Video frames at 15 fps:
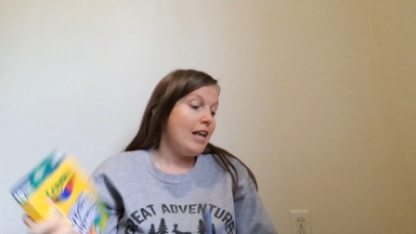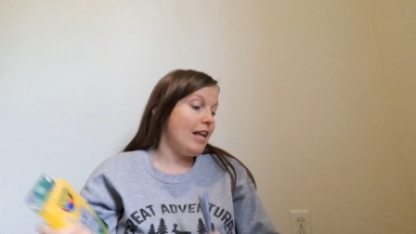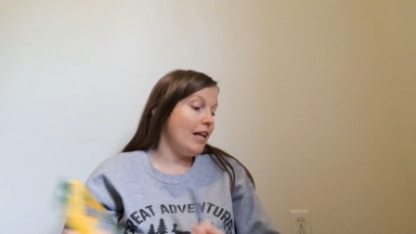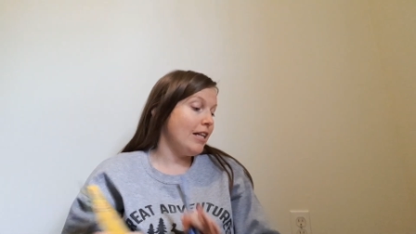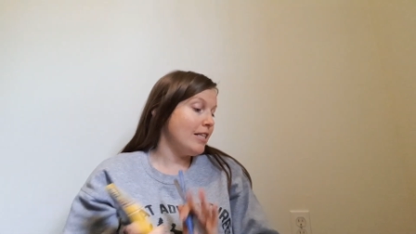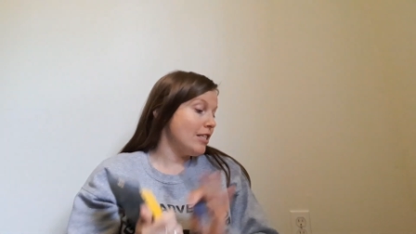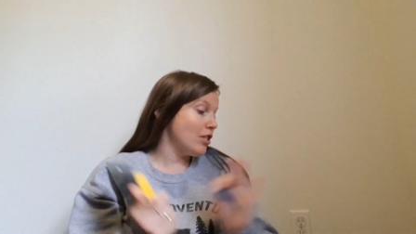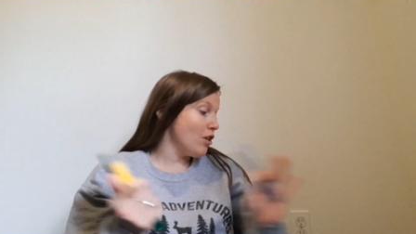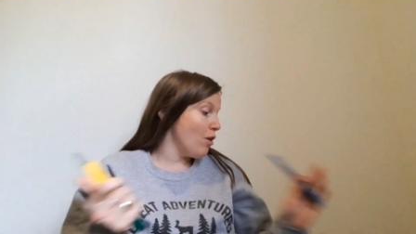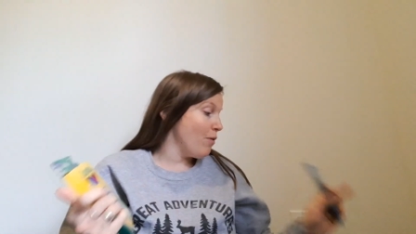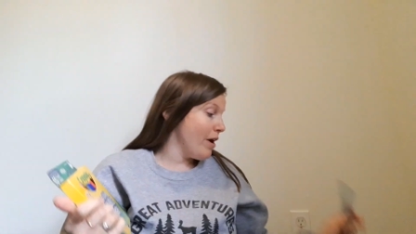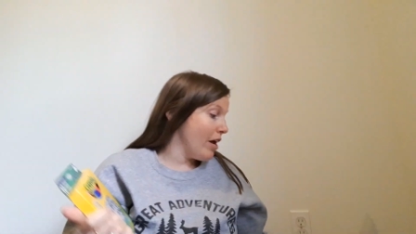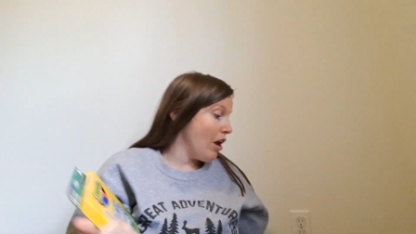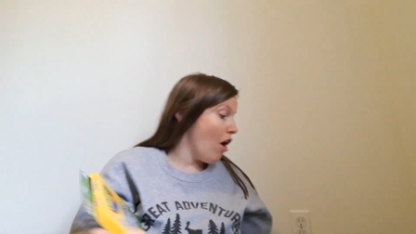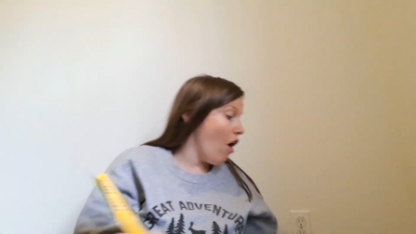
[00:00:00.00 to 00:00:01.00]
Now let's
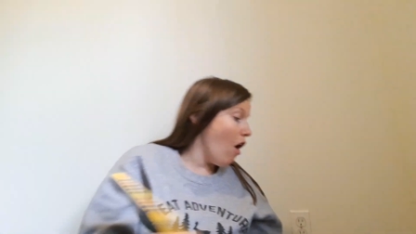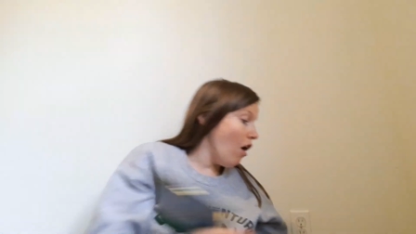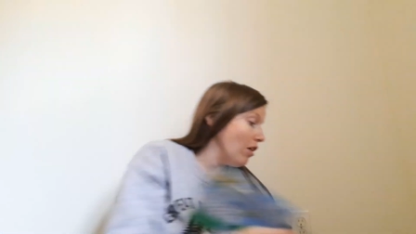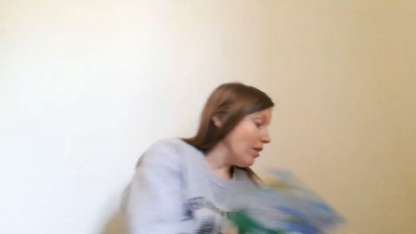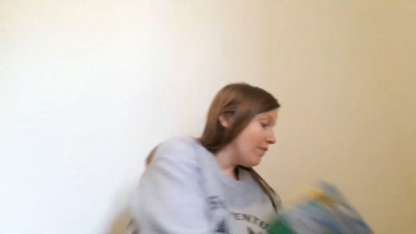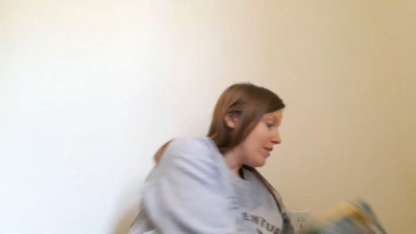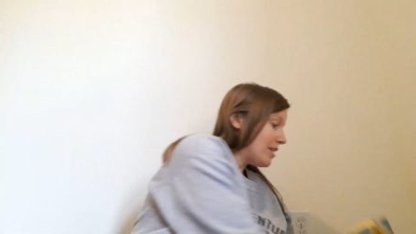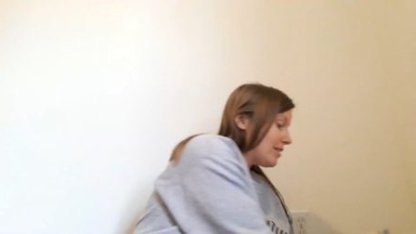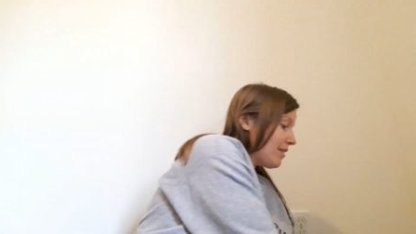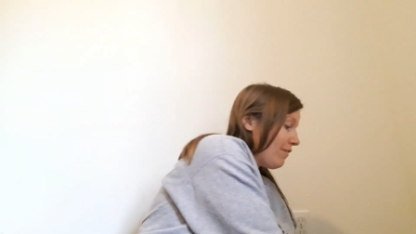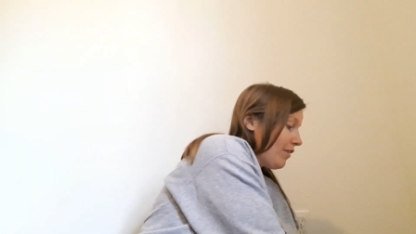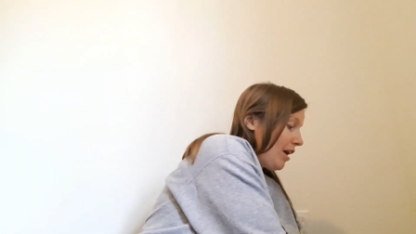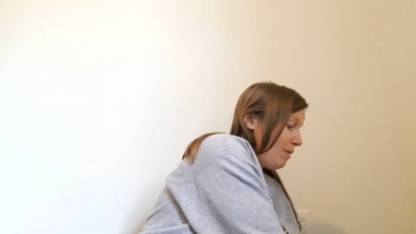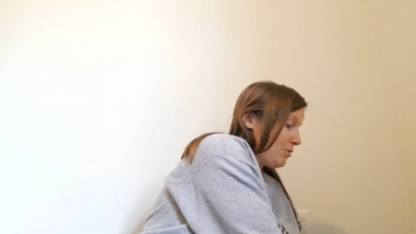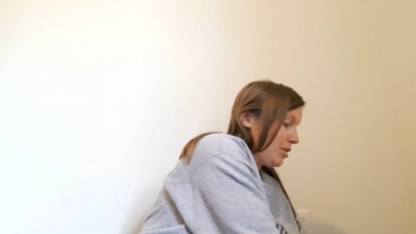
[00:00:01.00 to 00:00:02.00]
throw in all of these
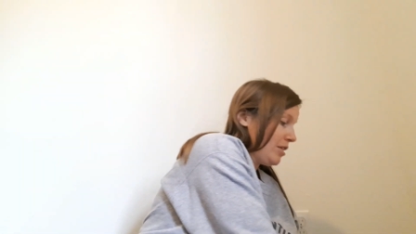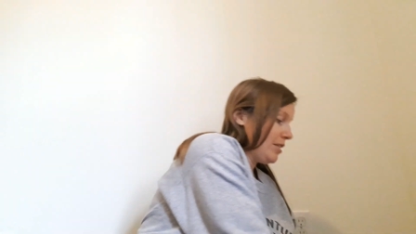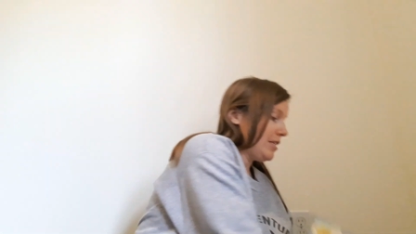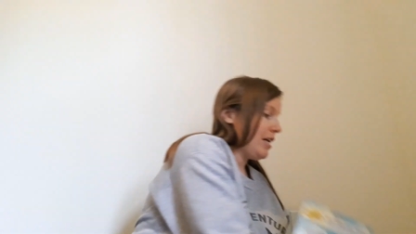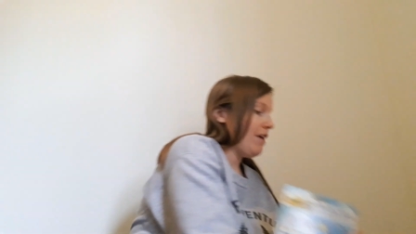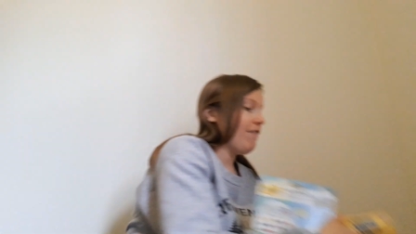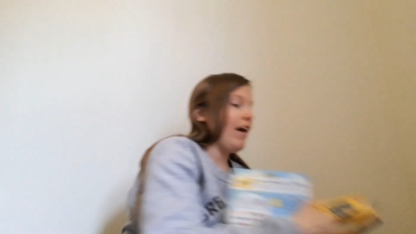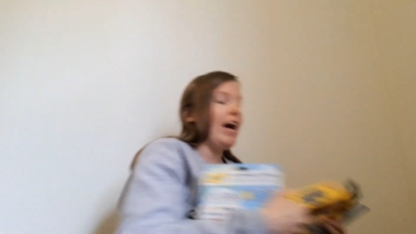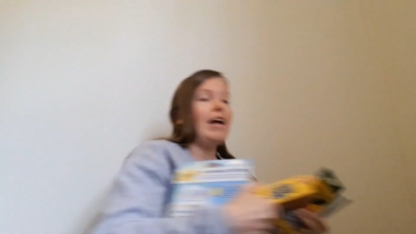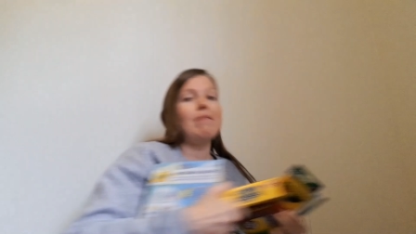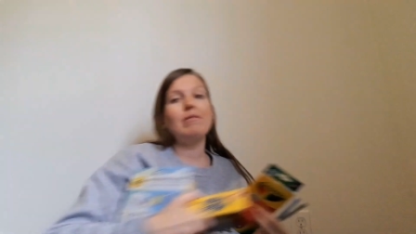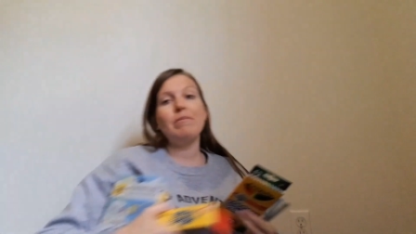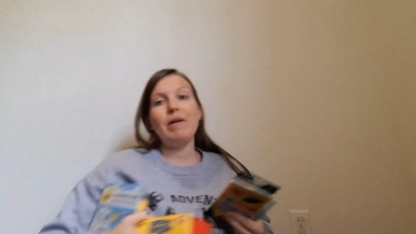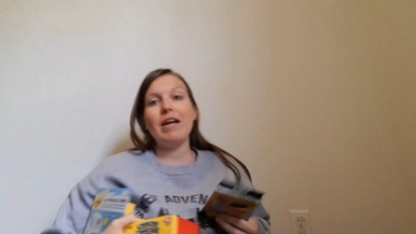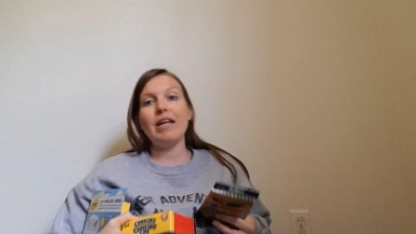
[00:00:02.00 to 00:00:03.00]
different options. If I
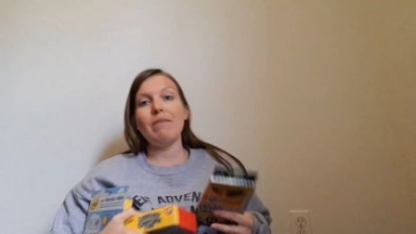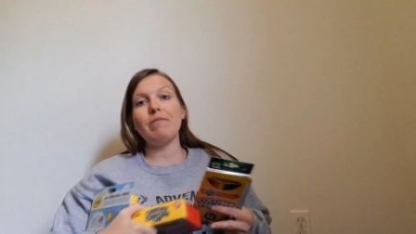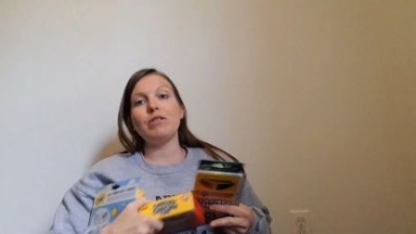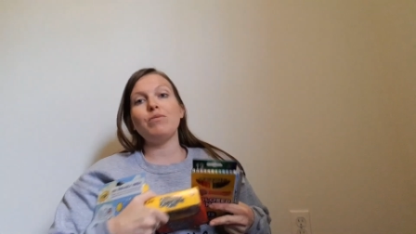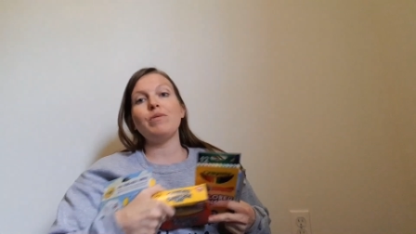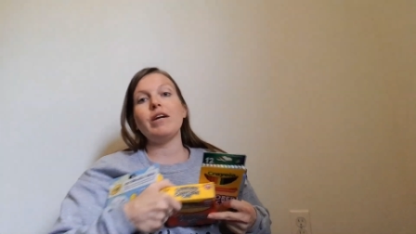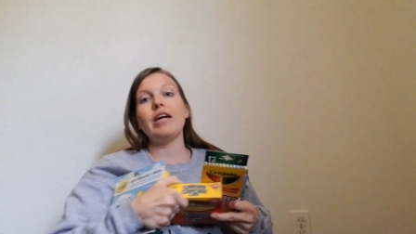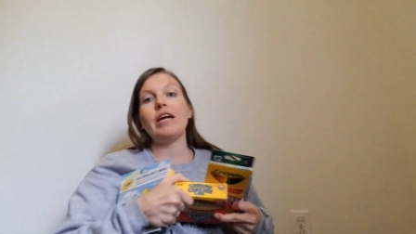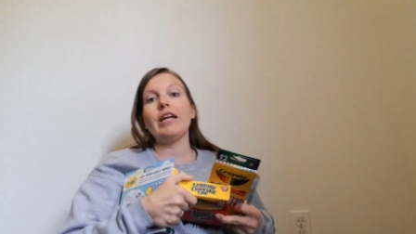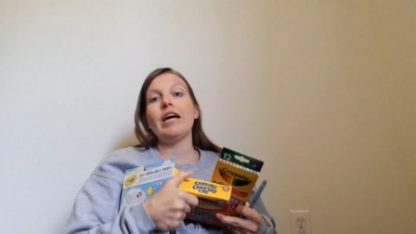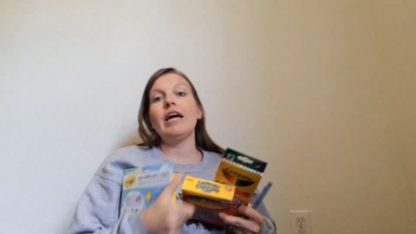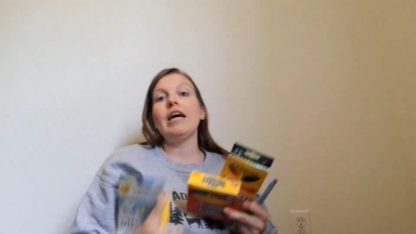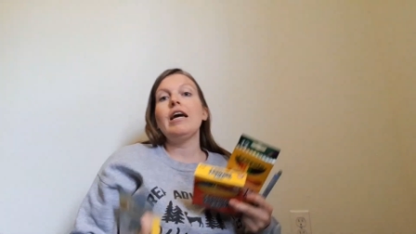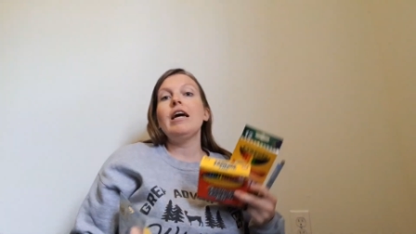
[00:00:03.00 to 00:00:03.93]
am debating between